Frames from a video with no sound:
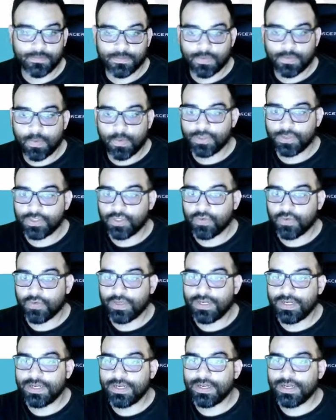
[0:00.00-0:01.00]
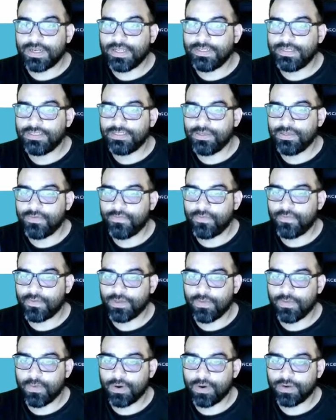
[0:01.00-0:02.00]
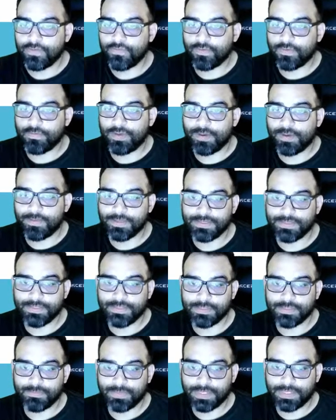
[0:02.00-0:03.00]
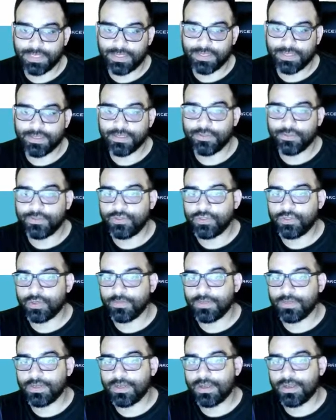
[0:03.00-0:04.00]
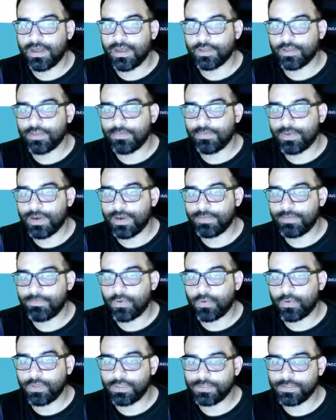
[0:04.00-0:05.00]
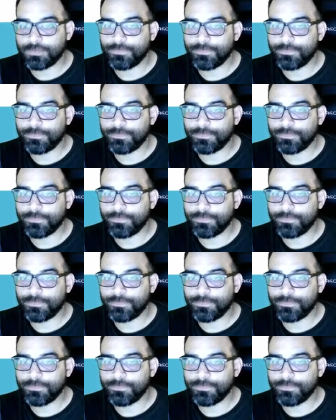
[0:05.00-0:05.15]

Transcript: was created in nineteen forty-one for public display in German-occupied Poland.